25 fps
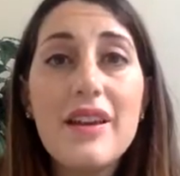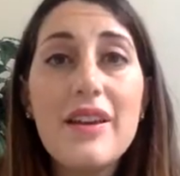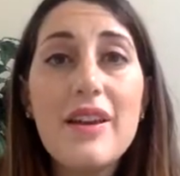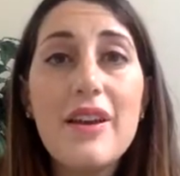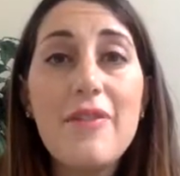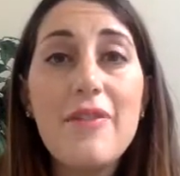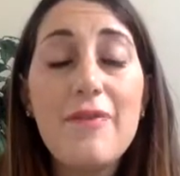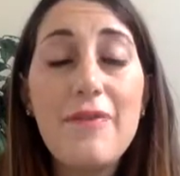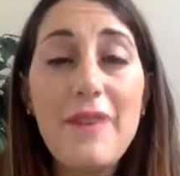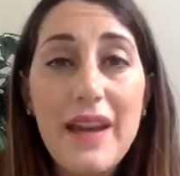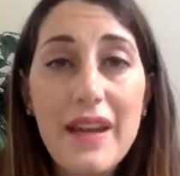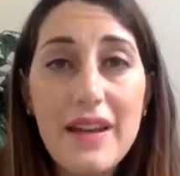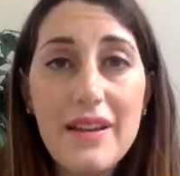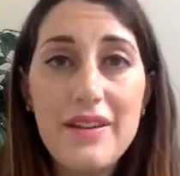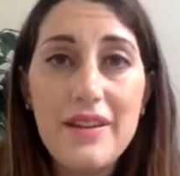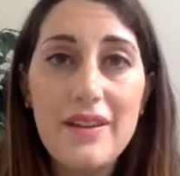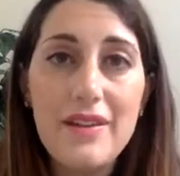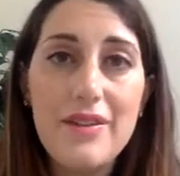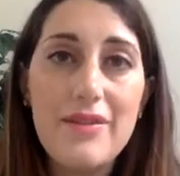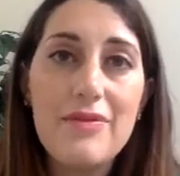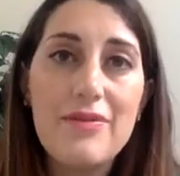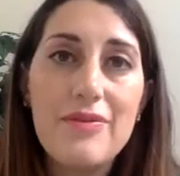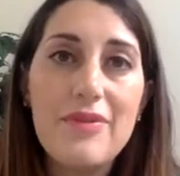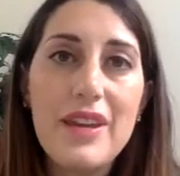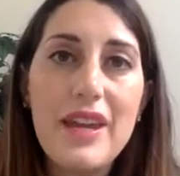
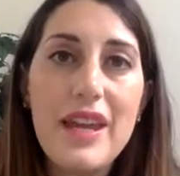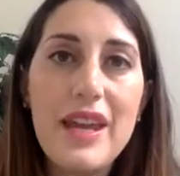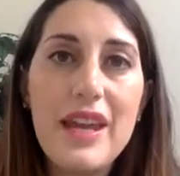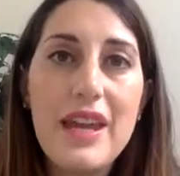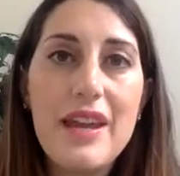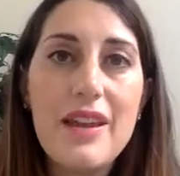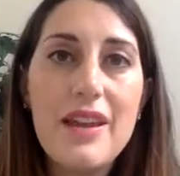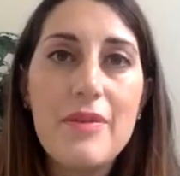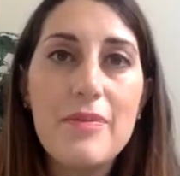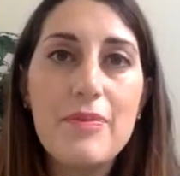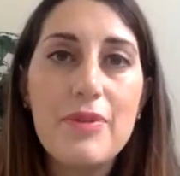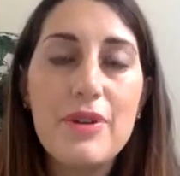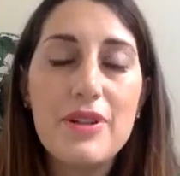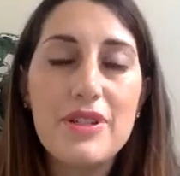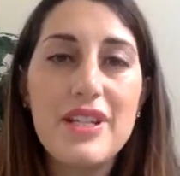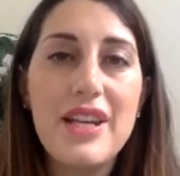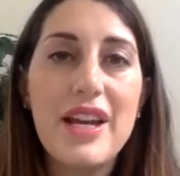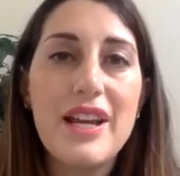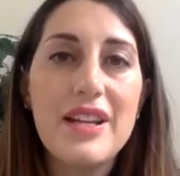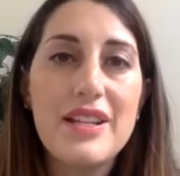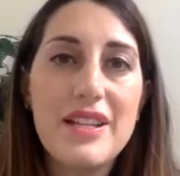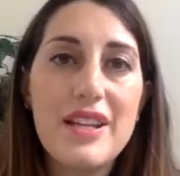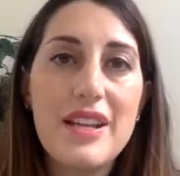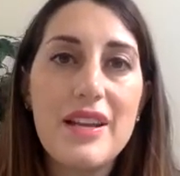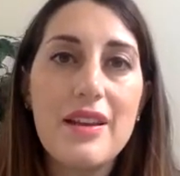effective in
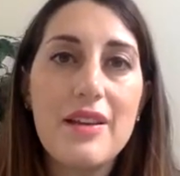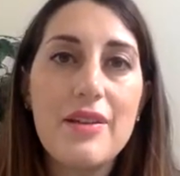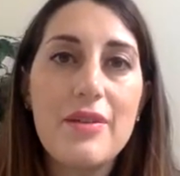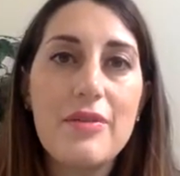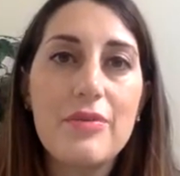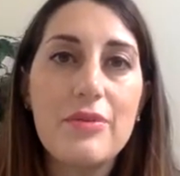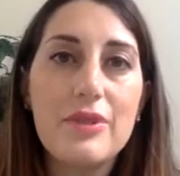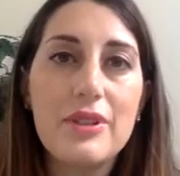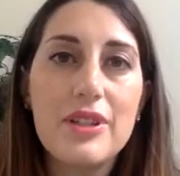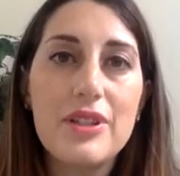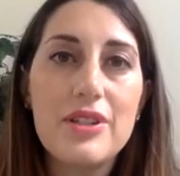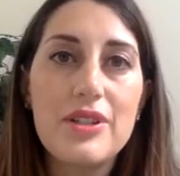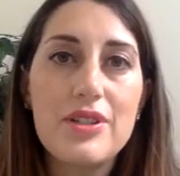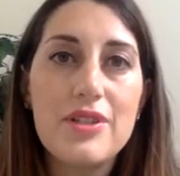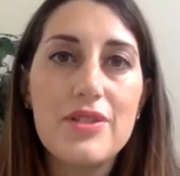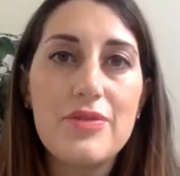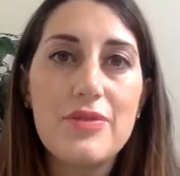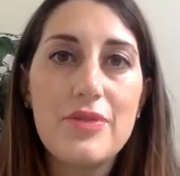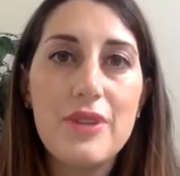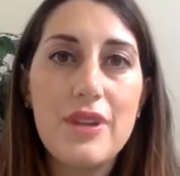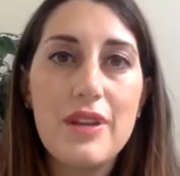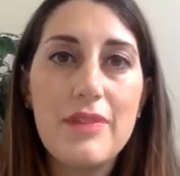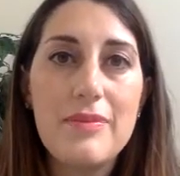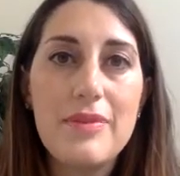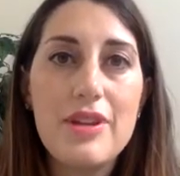protecting religious
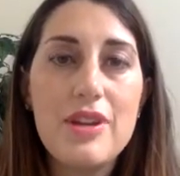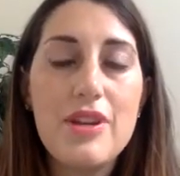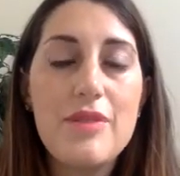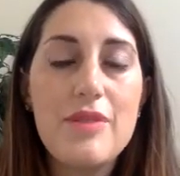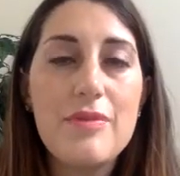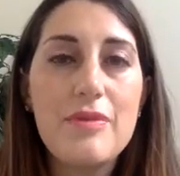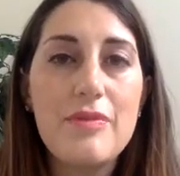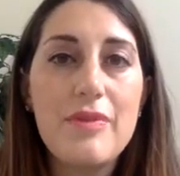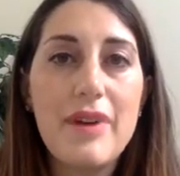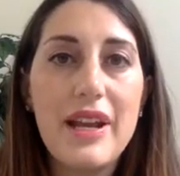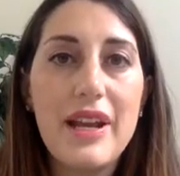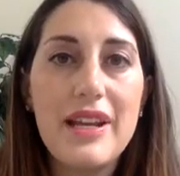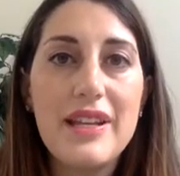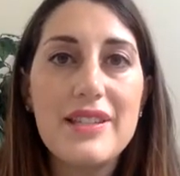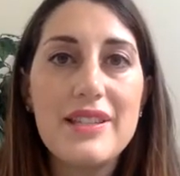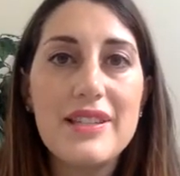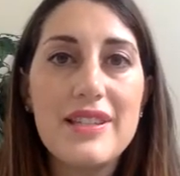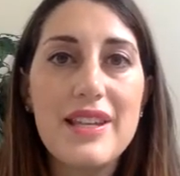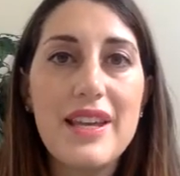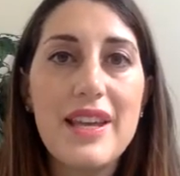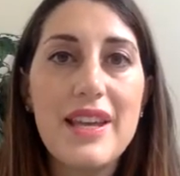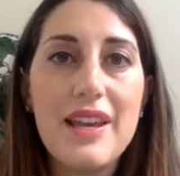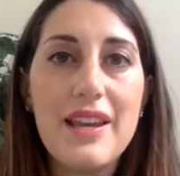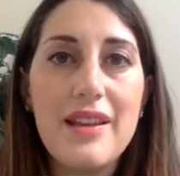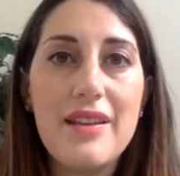freedom and human rights
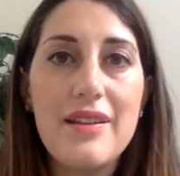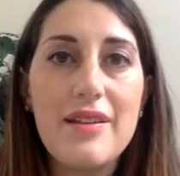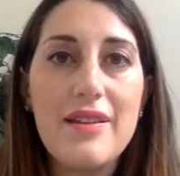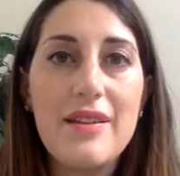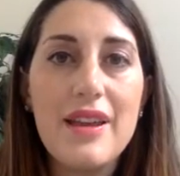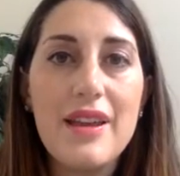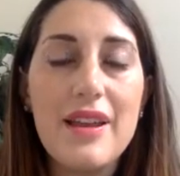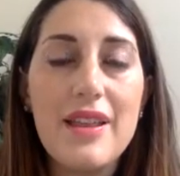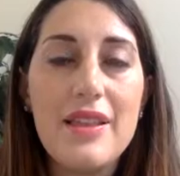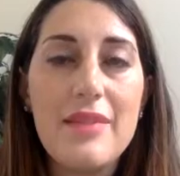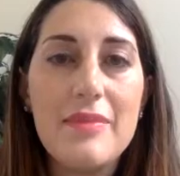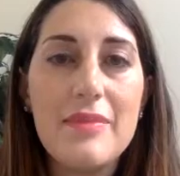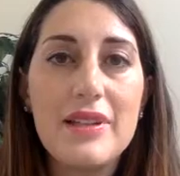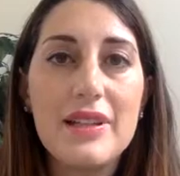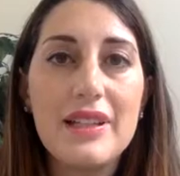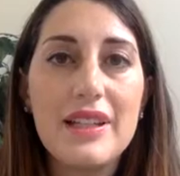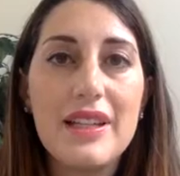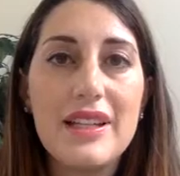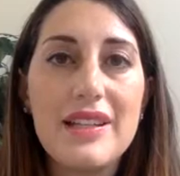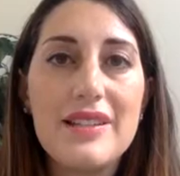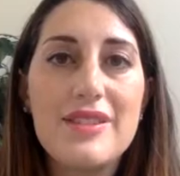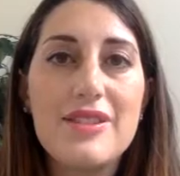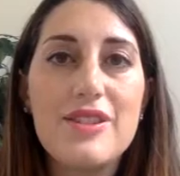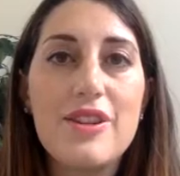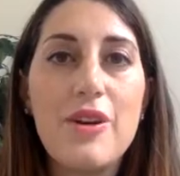in the Middle
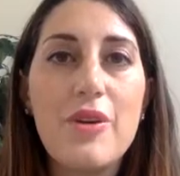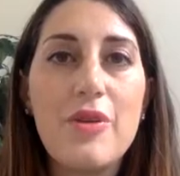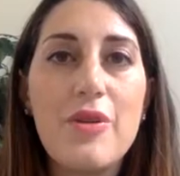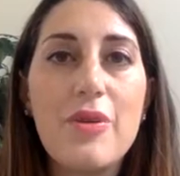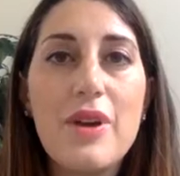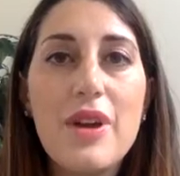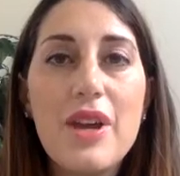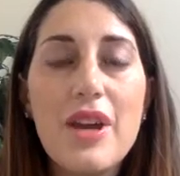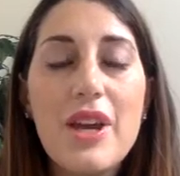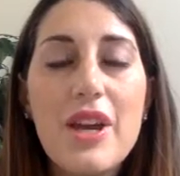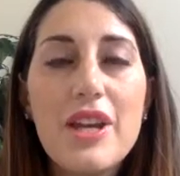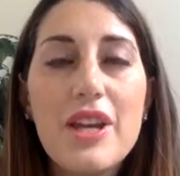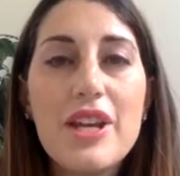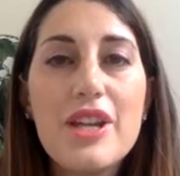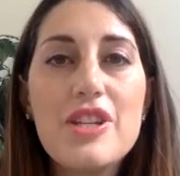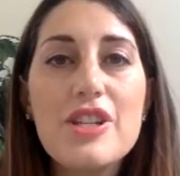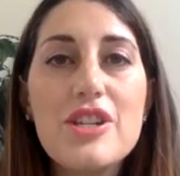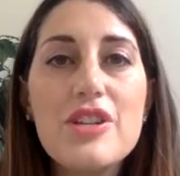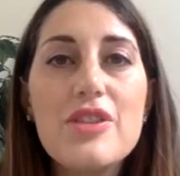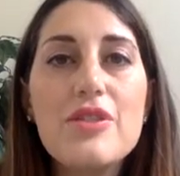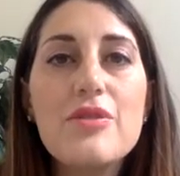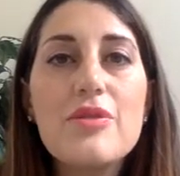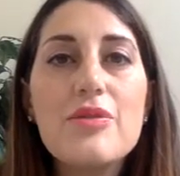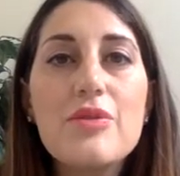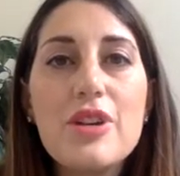East. So could
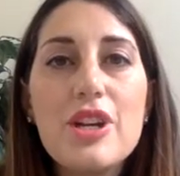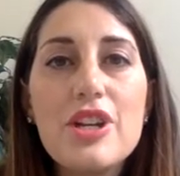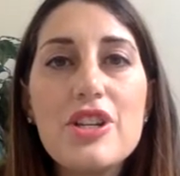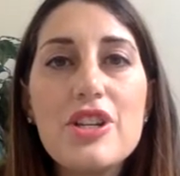you